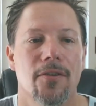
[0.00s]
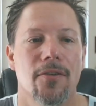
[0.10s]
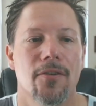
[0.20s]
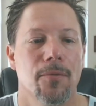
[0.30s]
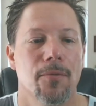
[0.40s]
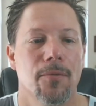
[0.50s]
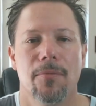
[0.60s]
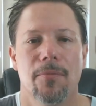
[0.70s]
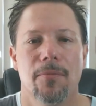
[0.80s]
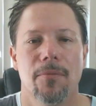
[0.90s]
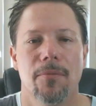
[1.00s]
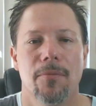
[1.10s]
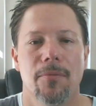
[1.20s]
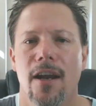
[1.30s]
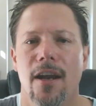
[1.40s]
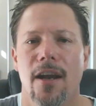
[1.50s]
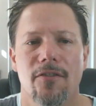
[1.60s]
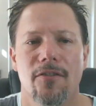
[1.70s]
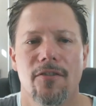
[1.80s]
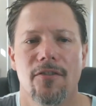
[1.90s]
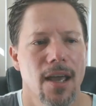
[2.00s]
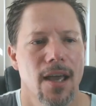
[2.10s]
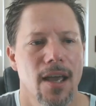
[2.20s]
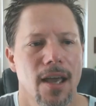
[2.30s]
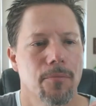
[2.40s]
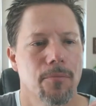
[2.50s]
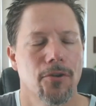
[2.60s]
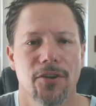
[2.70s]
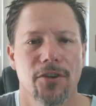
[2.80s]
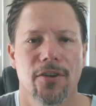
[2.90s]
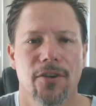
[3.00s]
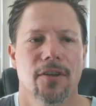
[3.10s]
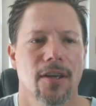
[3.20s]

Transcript: and we keep staying creative and persistent.